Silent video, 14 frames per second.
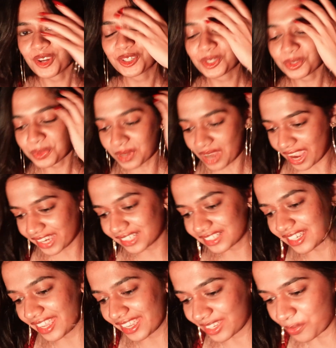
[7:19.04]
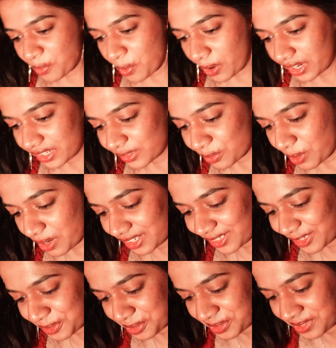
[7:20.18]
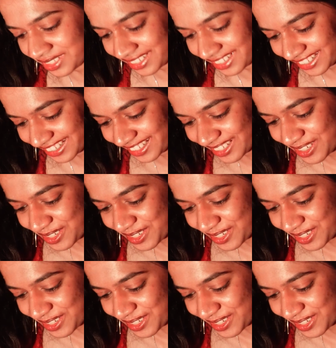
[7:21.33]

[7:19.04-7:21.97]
to write like what? 1, 2, 3,